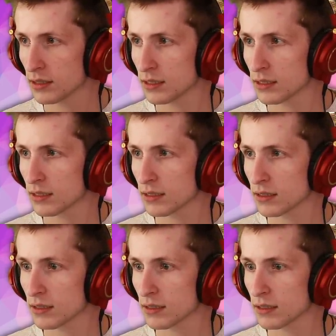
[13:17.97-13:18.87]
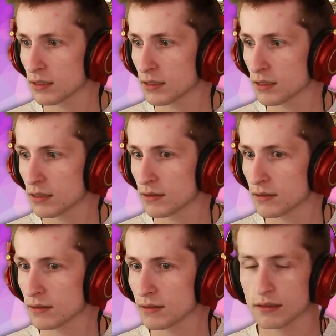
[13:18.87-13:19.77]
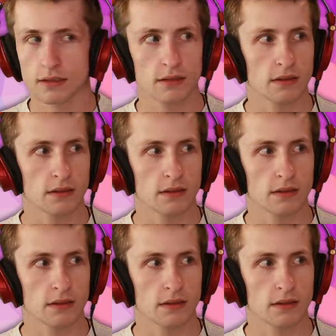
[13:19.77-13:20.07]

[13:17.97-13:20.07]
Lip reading: No one is speaking in this clip.